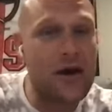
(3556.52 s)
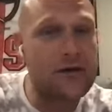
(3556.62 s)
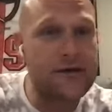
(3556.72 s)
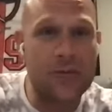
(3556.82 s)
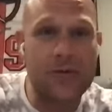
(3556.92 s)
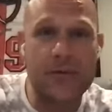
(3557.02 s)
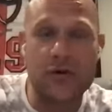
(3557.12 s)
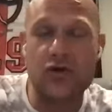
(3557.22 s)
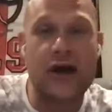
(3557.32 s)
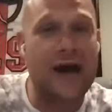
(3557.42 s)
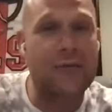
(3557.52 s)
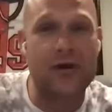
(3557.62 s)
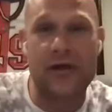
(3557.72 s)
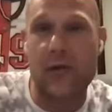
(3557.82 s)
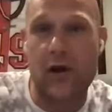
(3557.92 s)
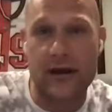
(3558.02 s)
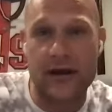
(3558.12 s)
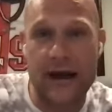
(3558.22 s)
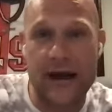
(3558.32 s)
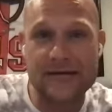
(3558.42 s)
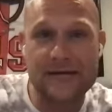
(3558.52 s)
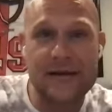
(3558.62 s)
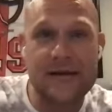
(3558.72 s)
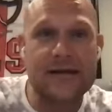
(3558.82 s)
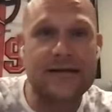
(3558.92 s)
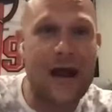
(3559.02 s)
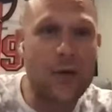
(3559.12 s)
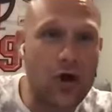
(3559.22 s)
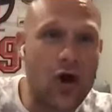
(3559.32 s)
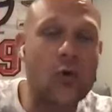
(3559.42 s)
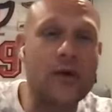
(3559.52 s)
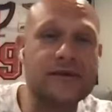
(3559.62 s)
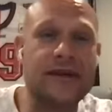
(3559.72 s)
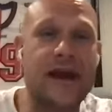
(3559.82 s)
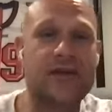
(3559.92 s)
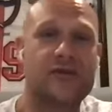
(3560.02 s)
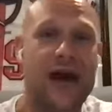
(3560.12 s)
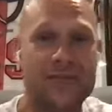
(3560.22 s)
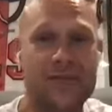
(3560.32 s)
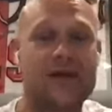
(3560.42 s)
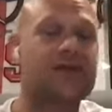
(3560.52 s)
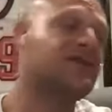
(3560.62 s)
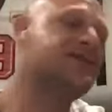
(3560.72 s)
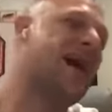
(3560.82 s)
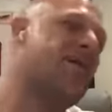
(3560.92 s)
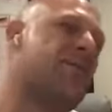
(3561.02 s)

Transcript: tell people you got to put on the market, guys that will always get you top dollar. Does not